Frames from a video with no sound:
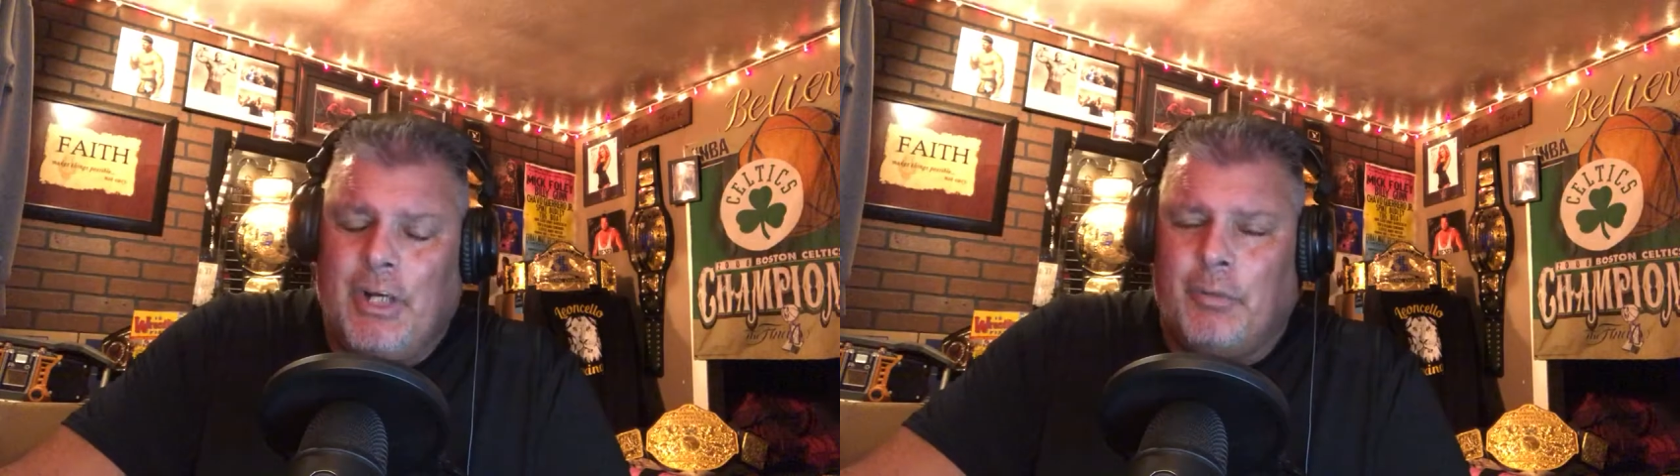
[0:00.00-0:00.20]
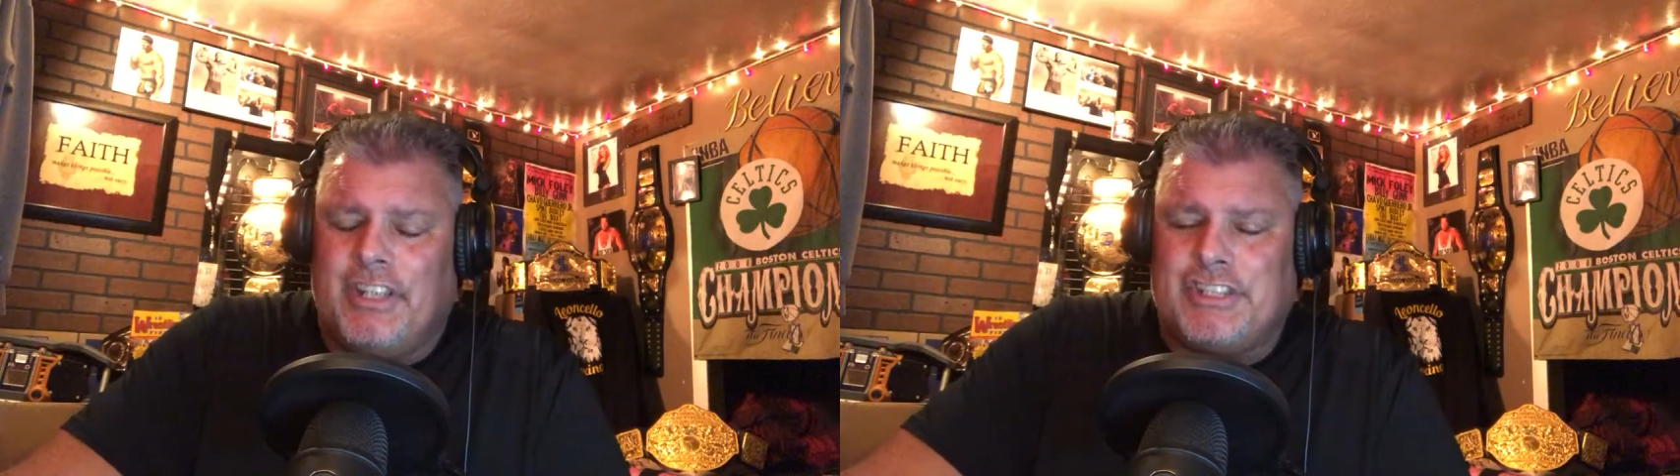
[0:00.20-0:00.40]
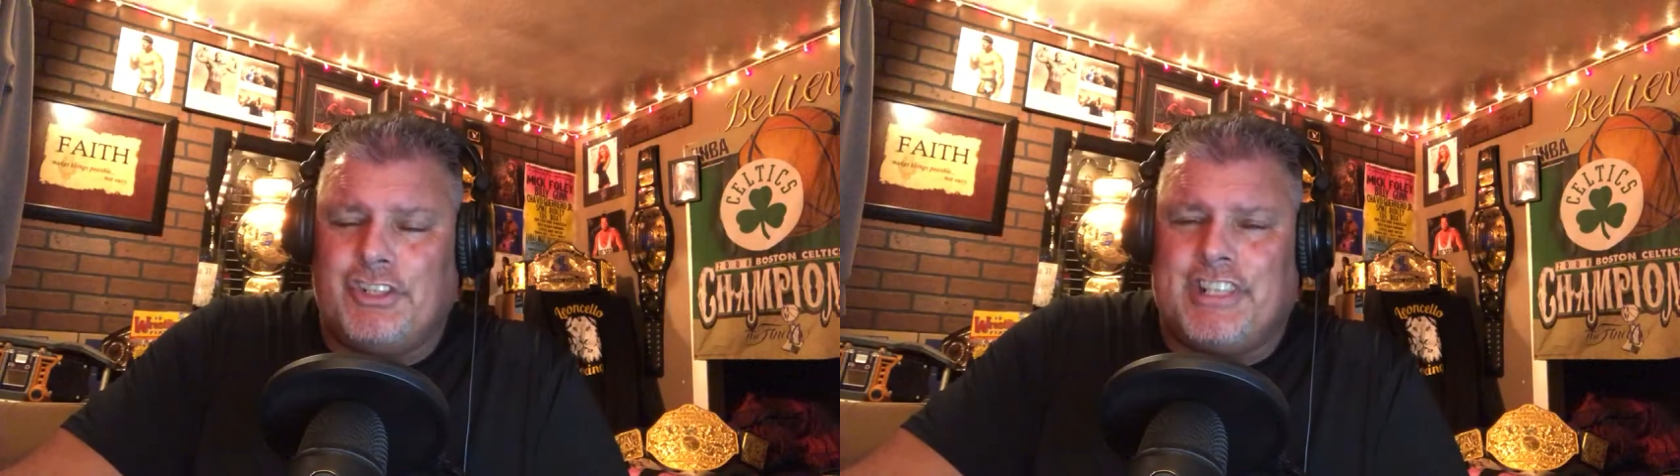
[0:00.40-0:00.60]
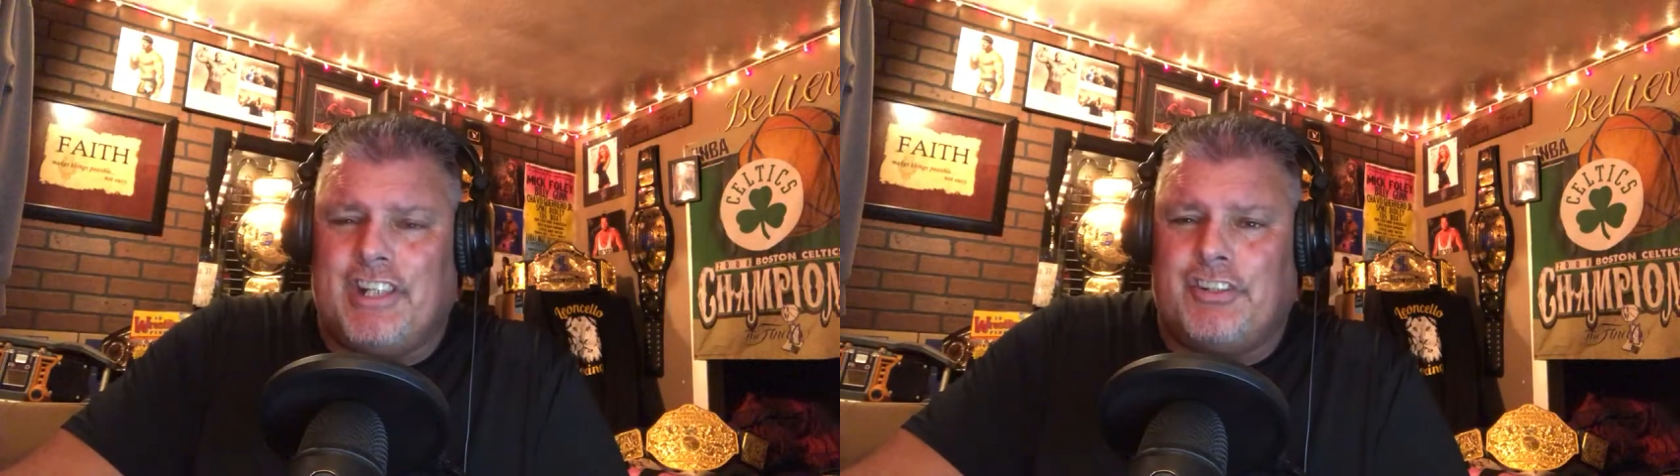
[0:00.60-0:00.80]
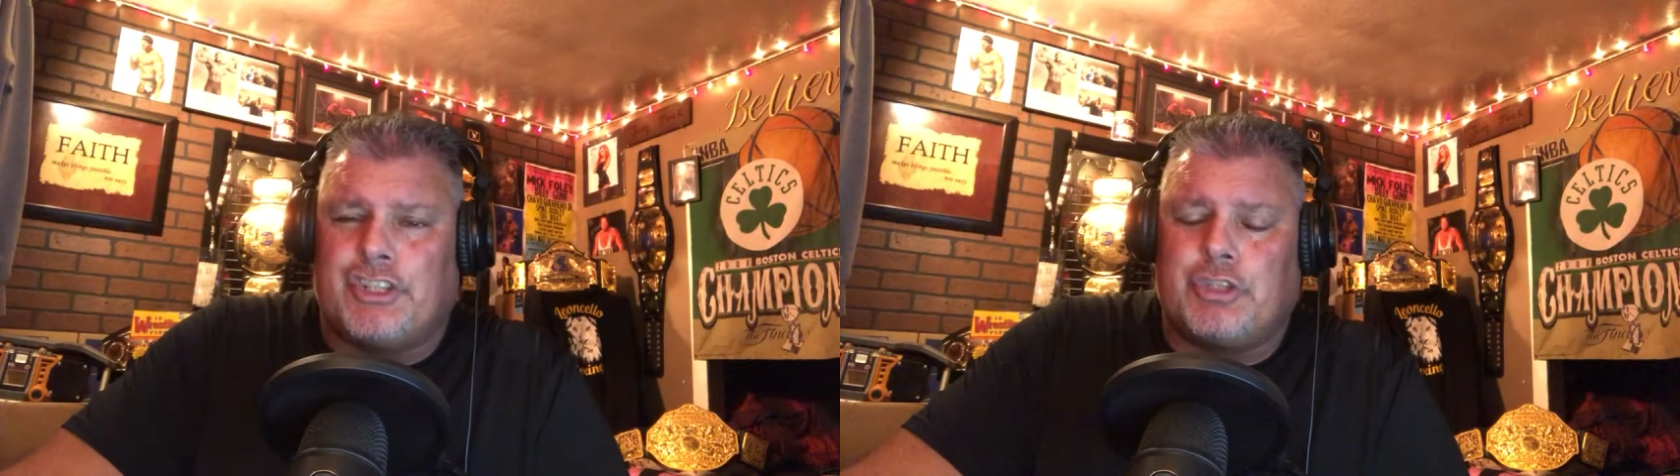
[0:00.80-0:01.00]
Well, they took
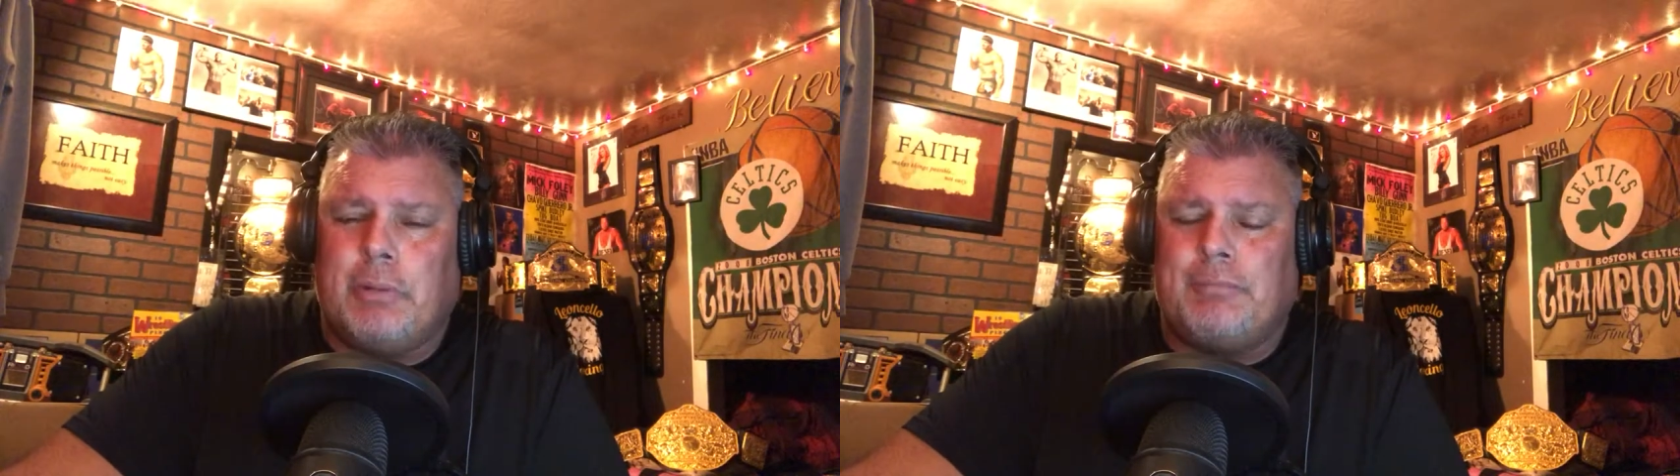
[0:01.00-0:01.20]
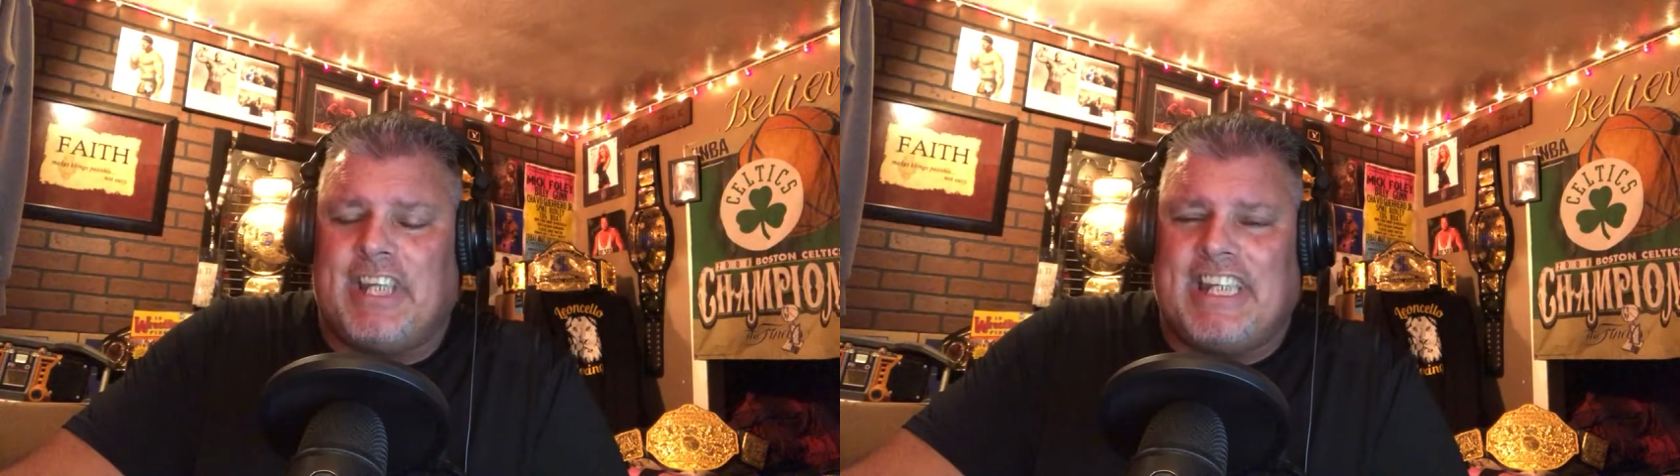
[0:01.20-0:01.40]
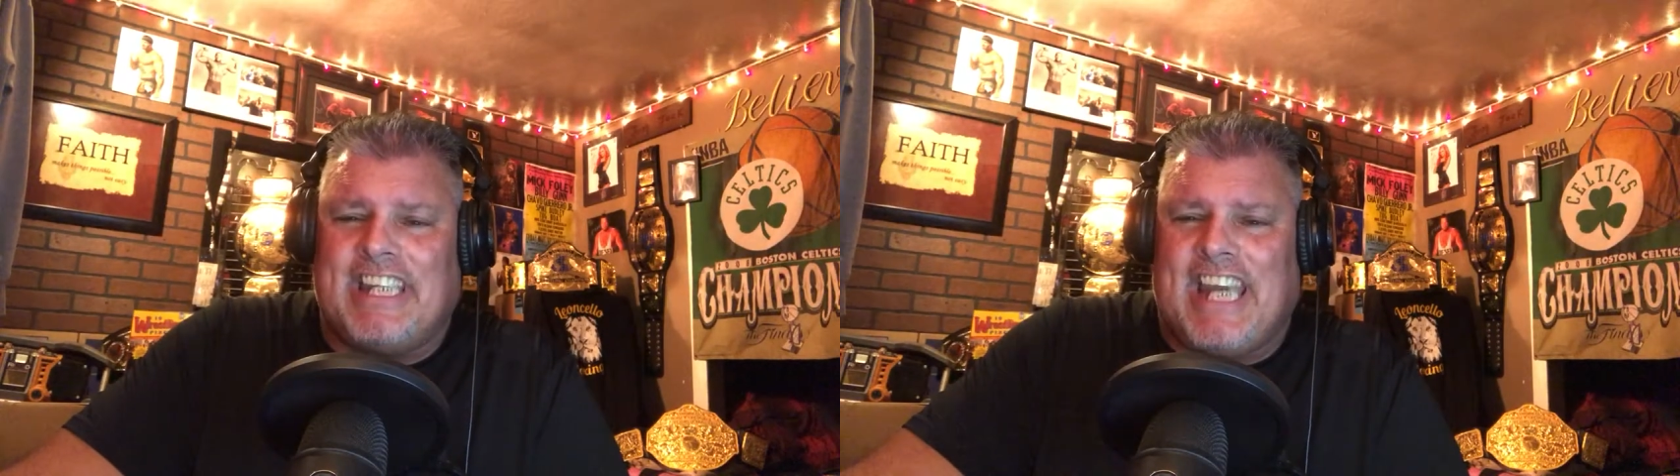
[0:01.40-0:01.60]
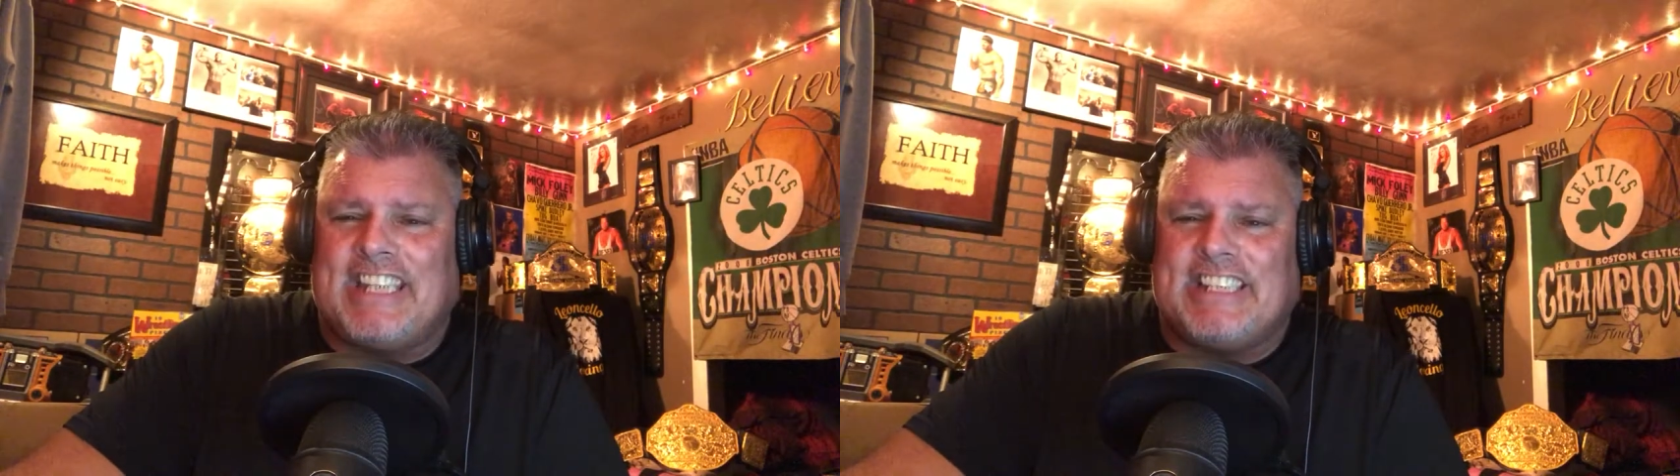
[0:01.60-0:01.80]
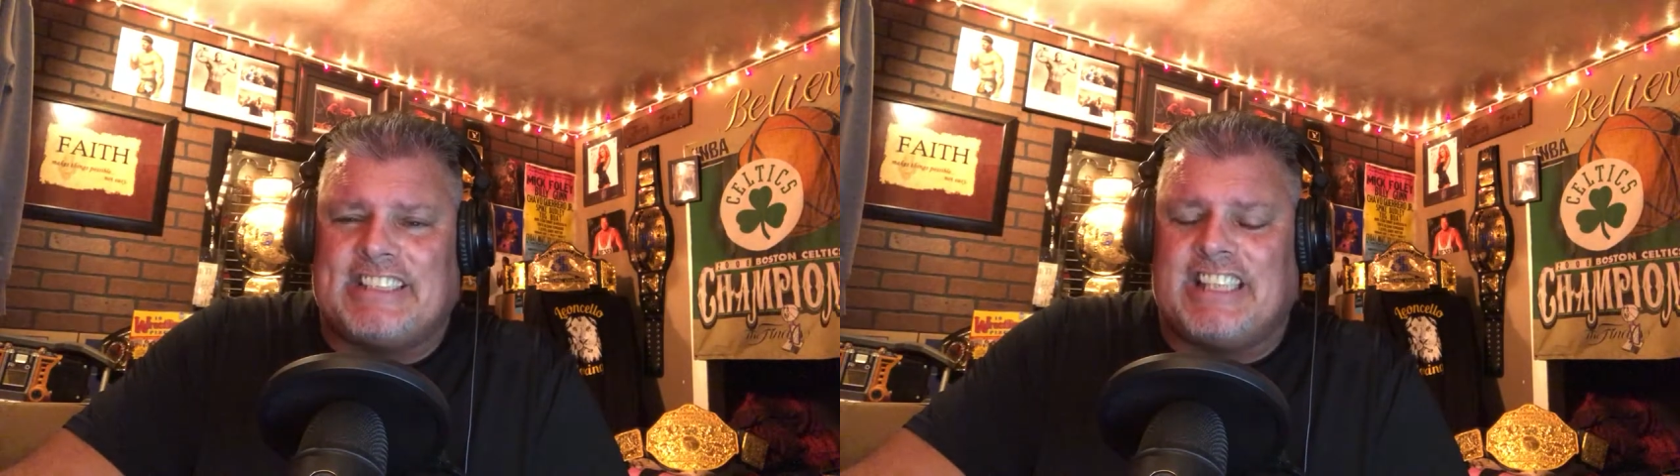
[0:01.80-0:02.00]
care of the sweep of the
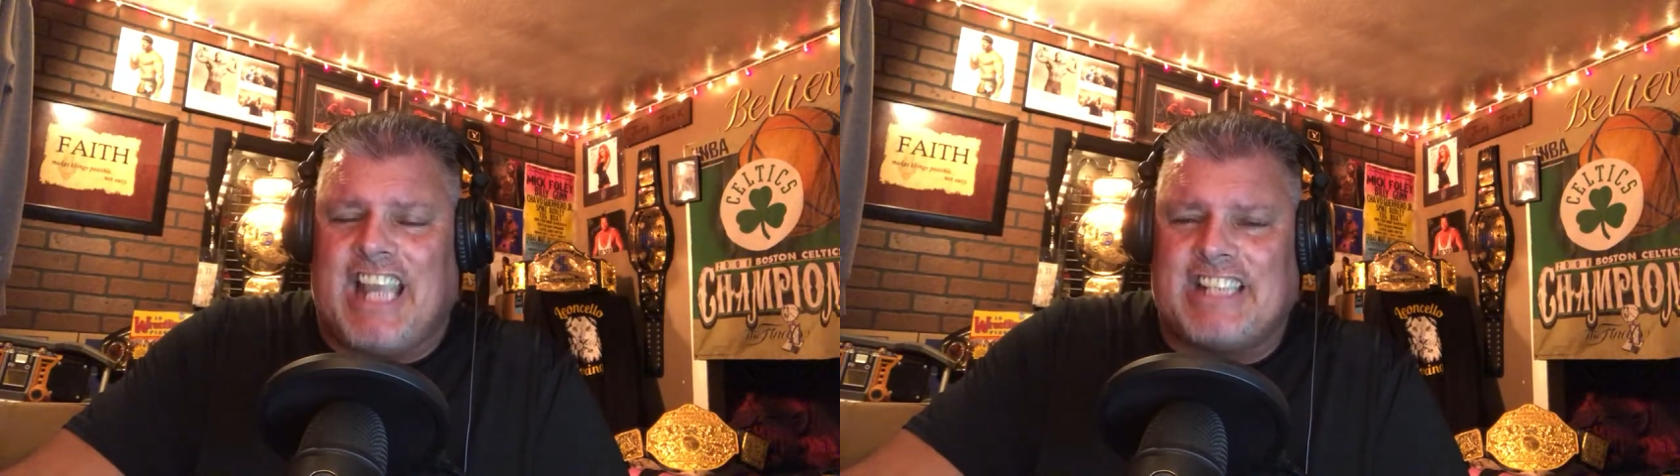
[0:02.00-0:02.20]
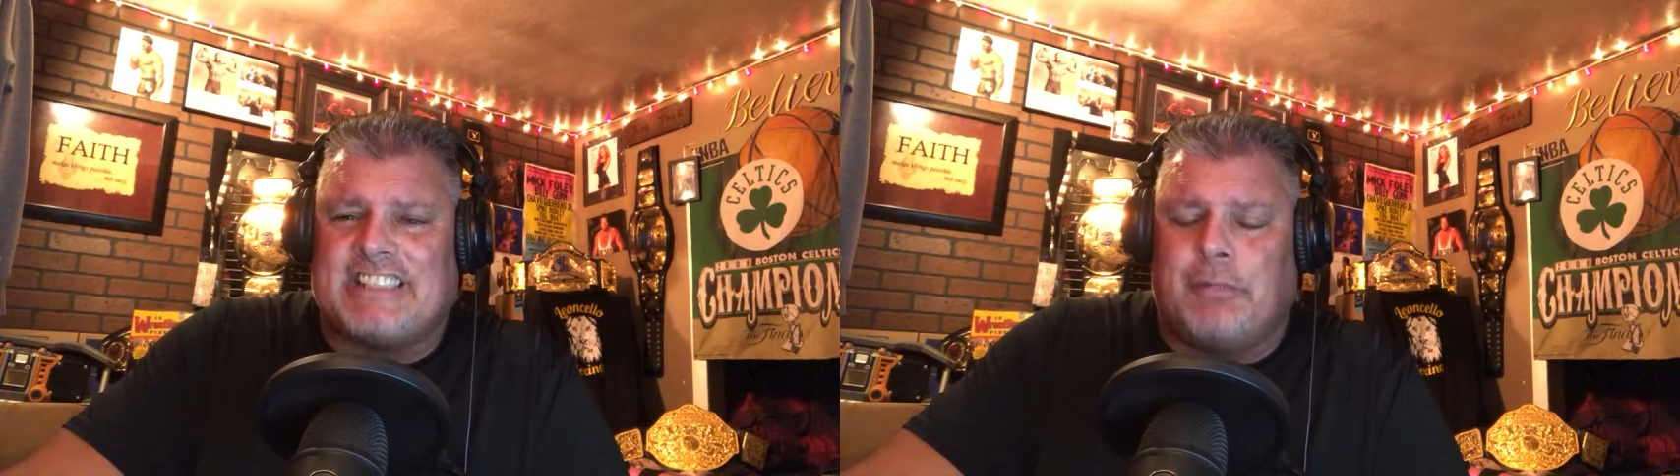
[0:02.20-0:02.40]
Yankees last